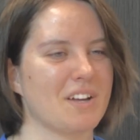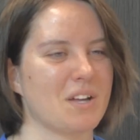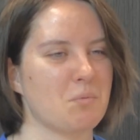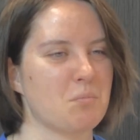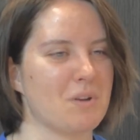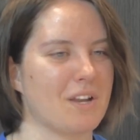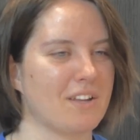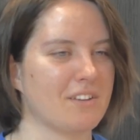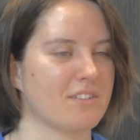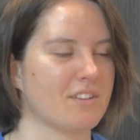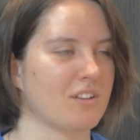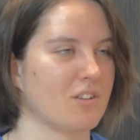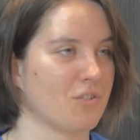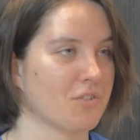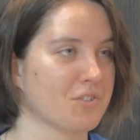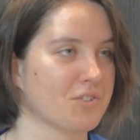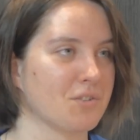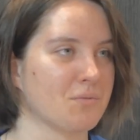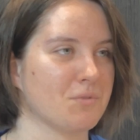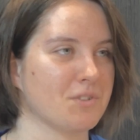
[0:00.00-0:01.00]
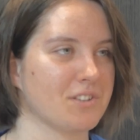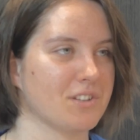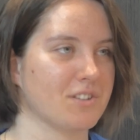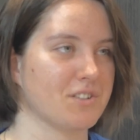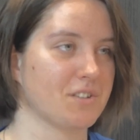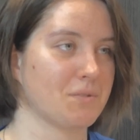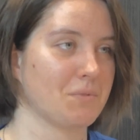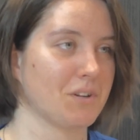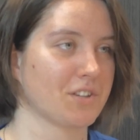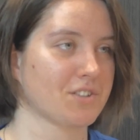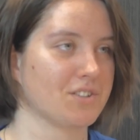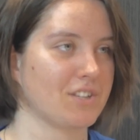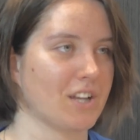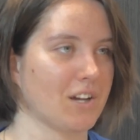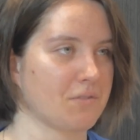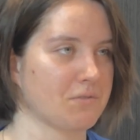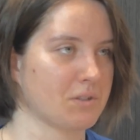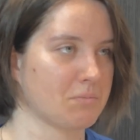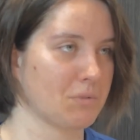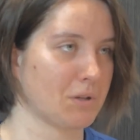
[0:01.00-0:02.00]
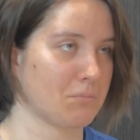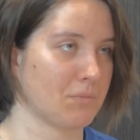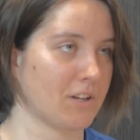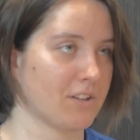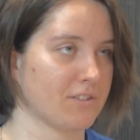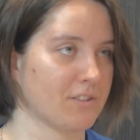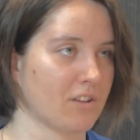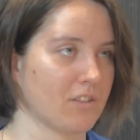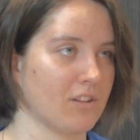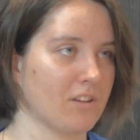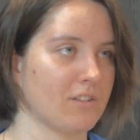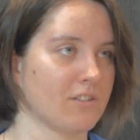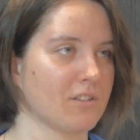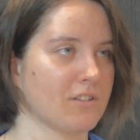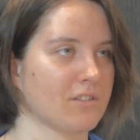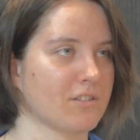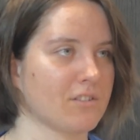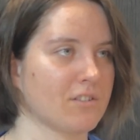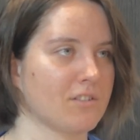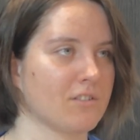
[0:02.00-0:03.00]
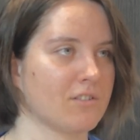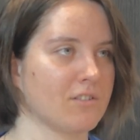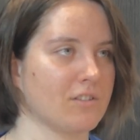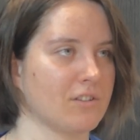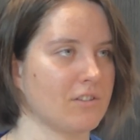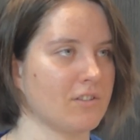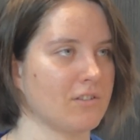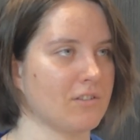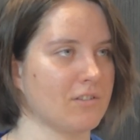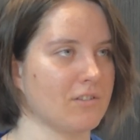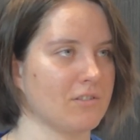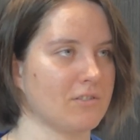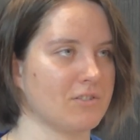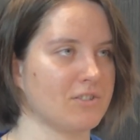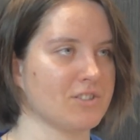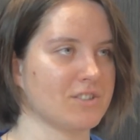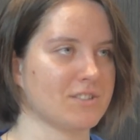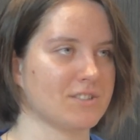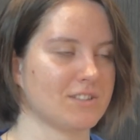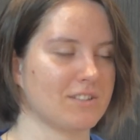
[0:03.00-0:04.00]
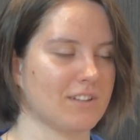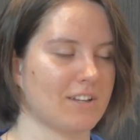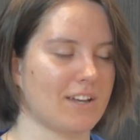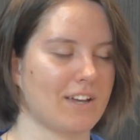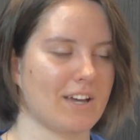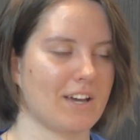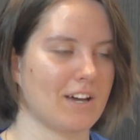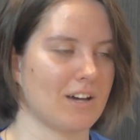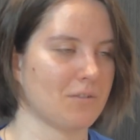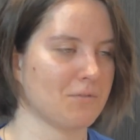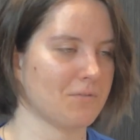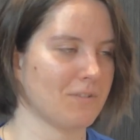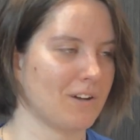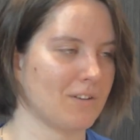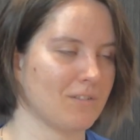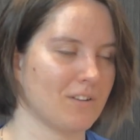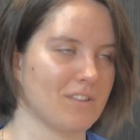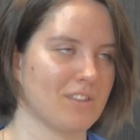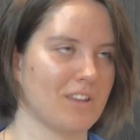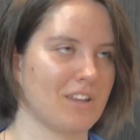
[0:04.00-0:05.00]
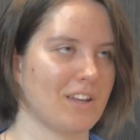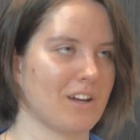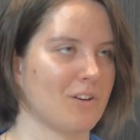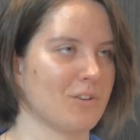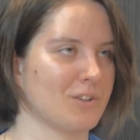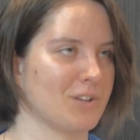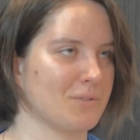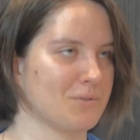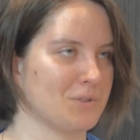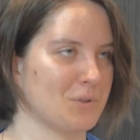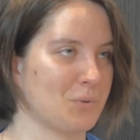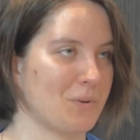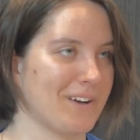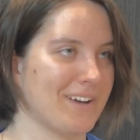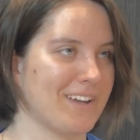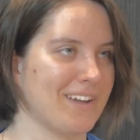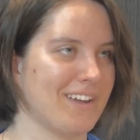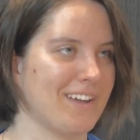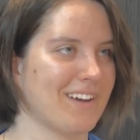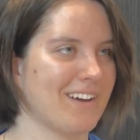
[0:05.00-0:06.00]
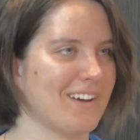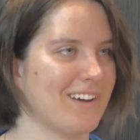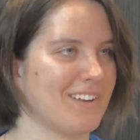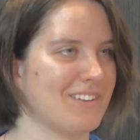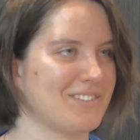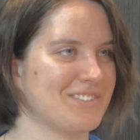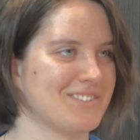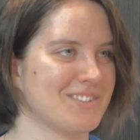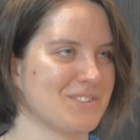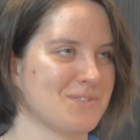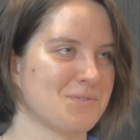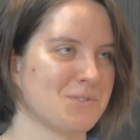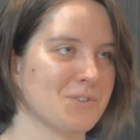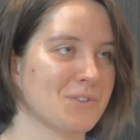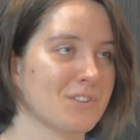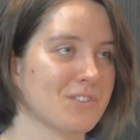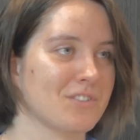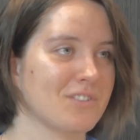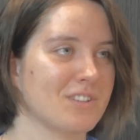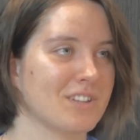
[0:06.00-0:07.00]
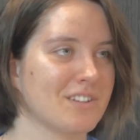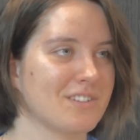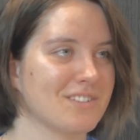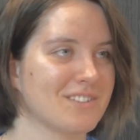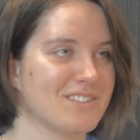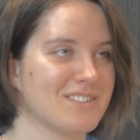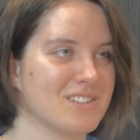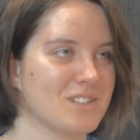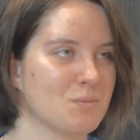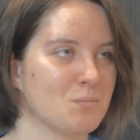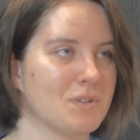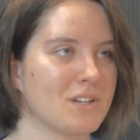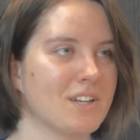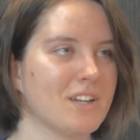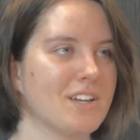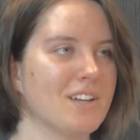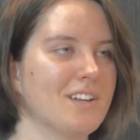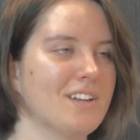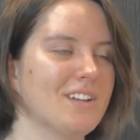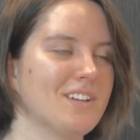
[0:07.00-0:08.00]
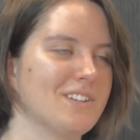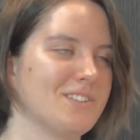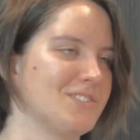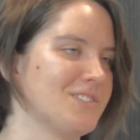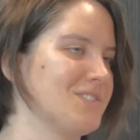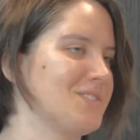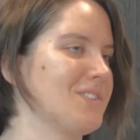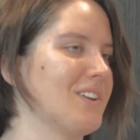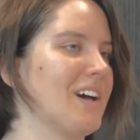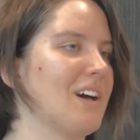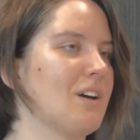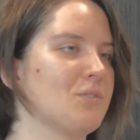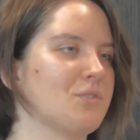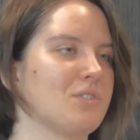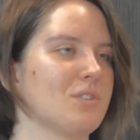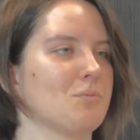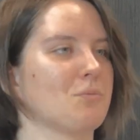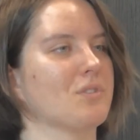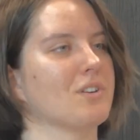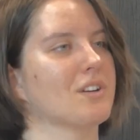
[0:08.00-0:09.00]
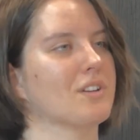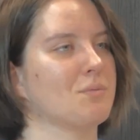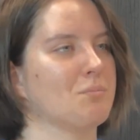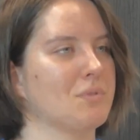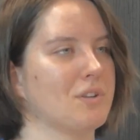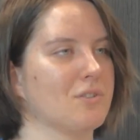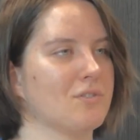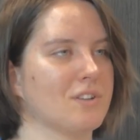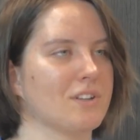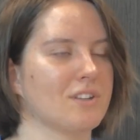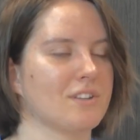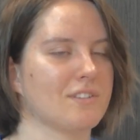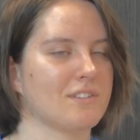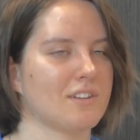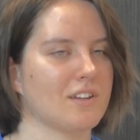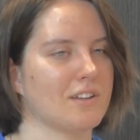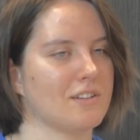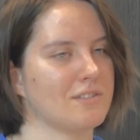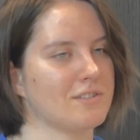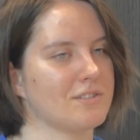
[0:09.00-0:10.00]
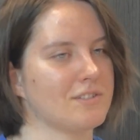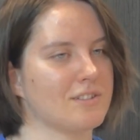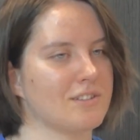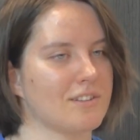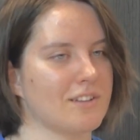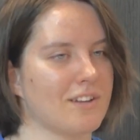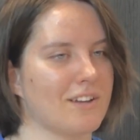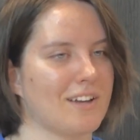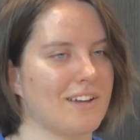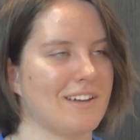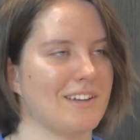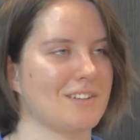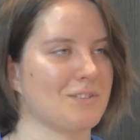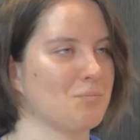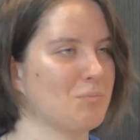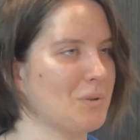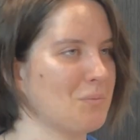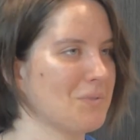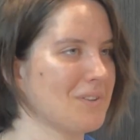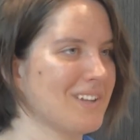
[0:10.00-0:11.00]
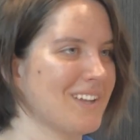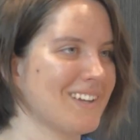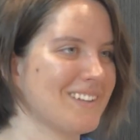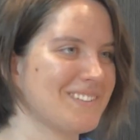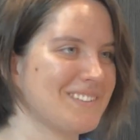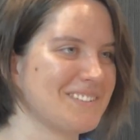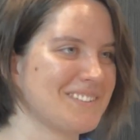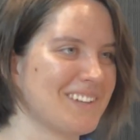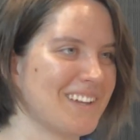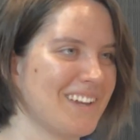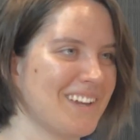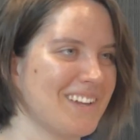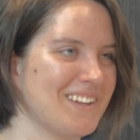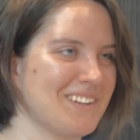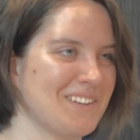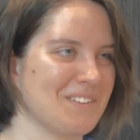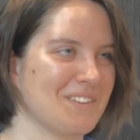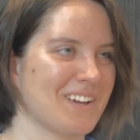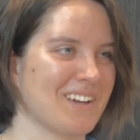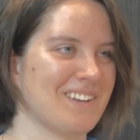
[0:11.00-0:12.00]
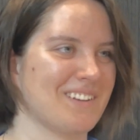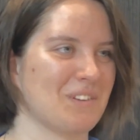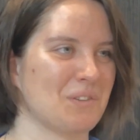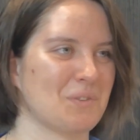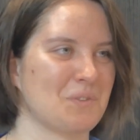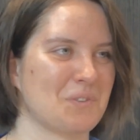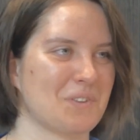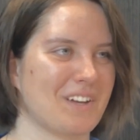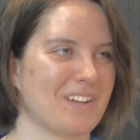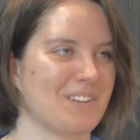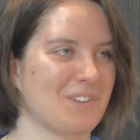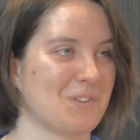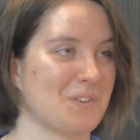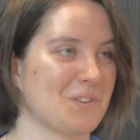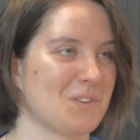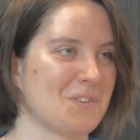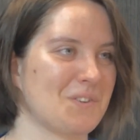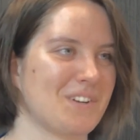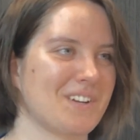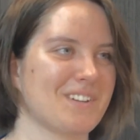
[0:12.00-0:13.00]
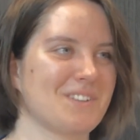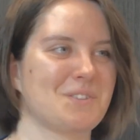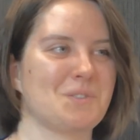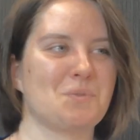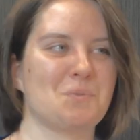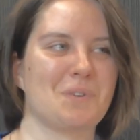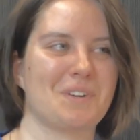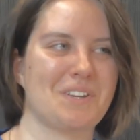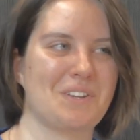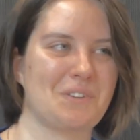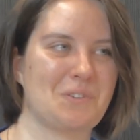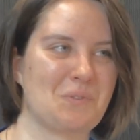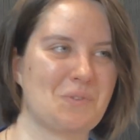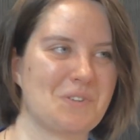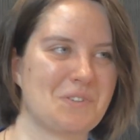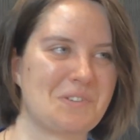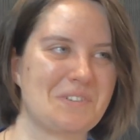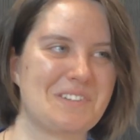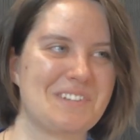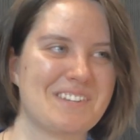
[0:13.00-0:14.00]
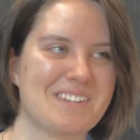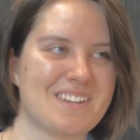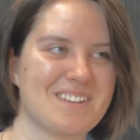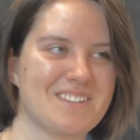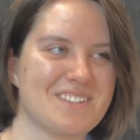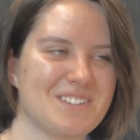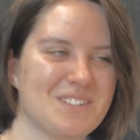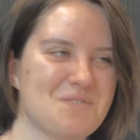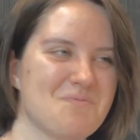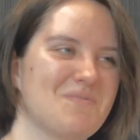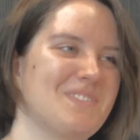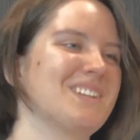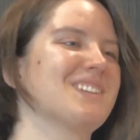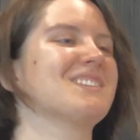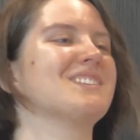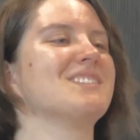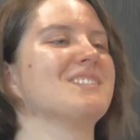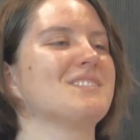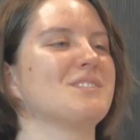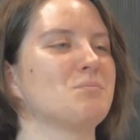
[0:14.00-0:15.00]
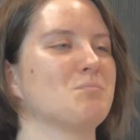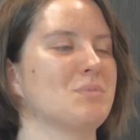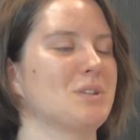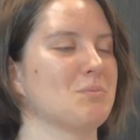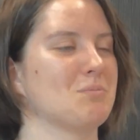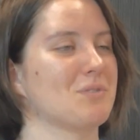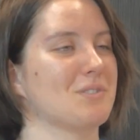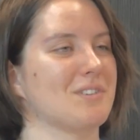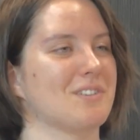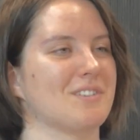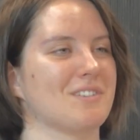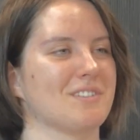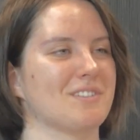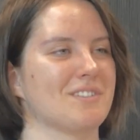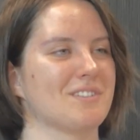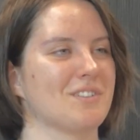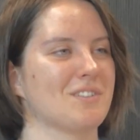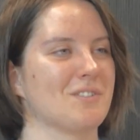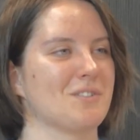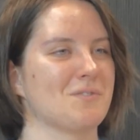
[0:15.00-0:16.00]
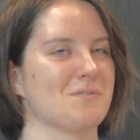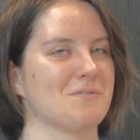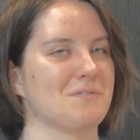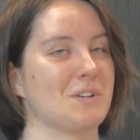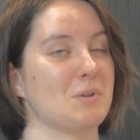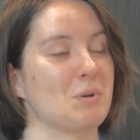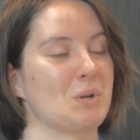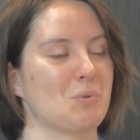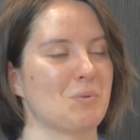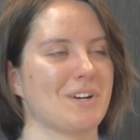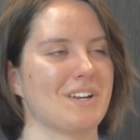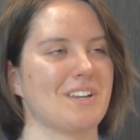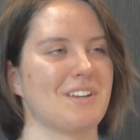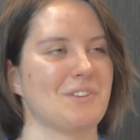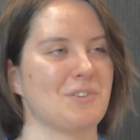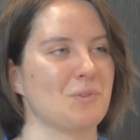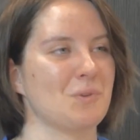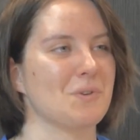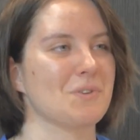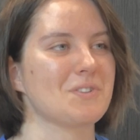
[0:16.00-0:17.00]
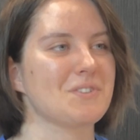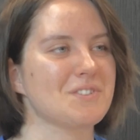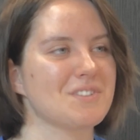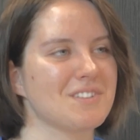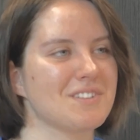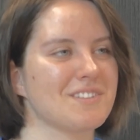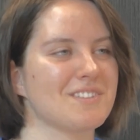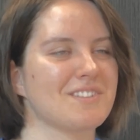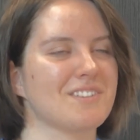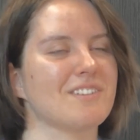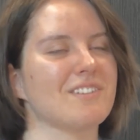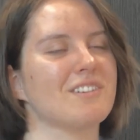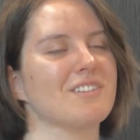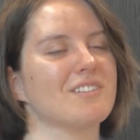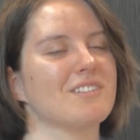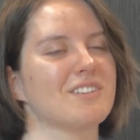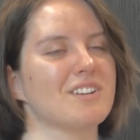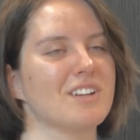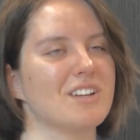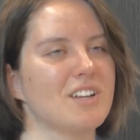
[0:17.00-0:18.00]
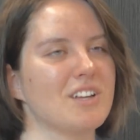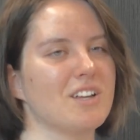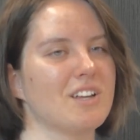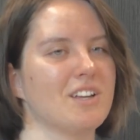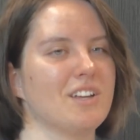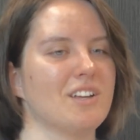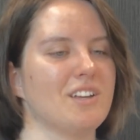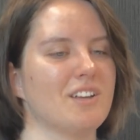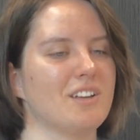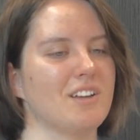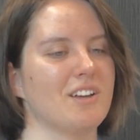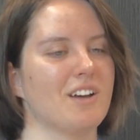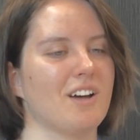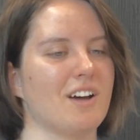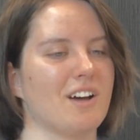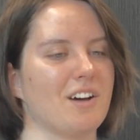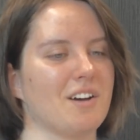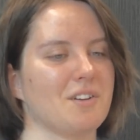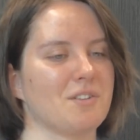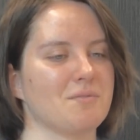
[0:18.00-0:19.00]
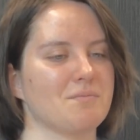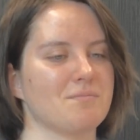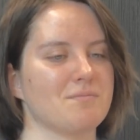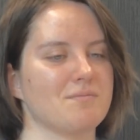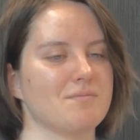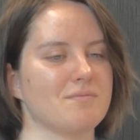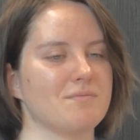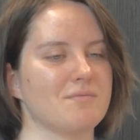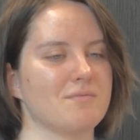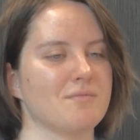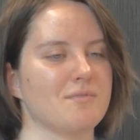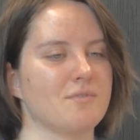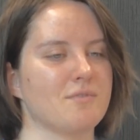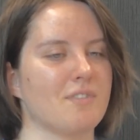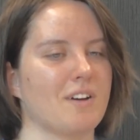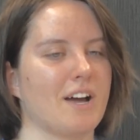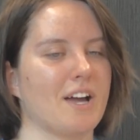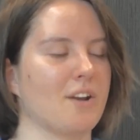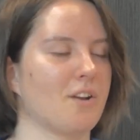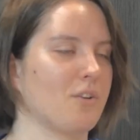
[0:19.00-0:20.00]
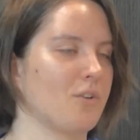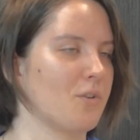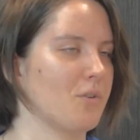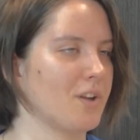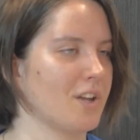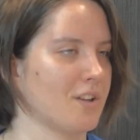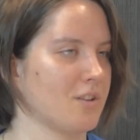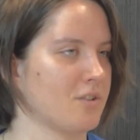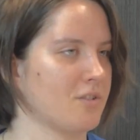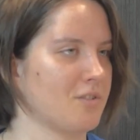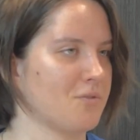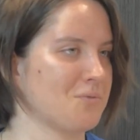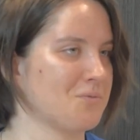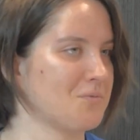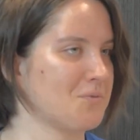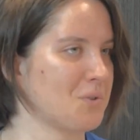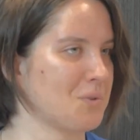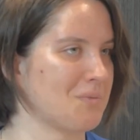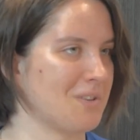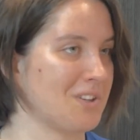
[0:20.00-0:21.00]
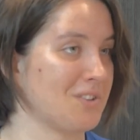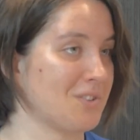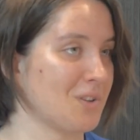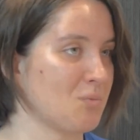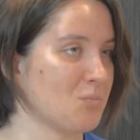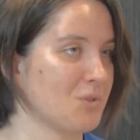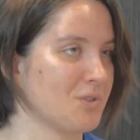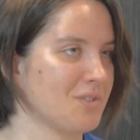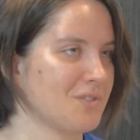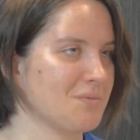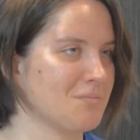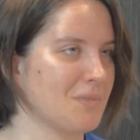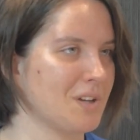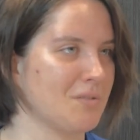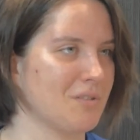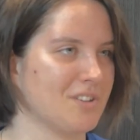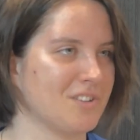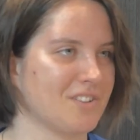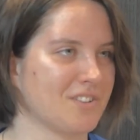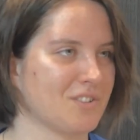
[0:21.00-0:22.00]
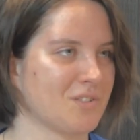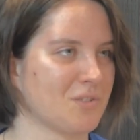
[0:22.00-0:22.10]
planned a long-term internship actually after my master thesis to just have everything out of the way and just focus on the internship, just to have some more experience. And as people like to say, you can also get a contract when you do a good internship because people are very widely searched. So I don't know yet for my summer, maybe just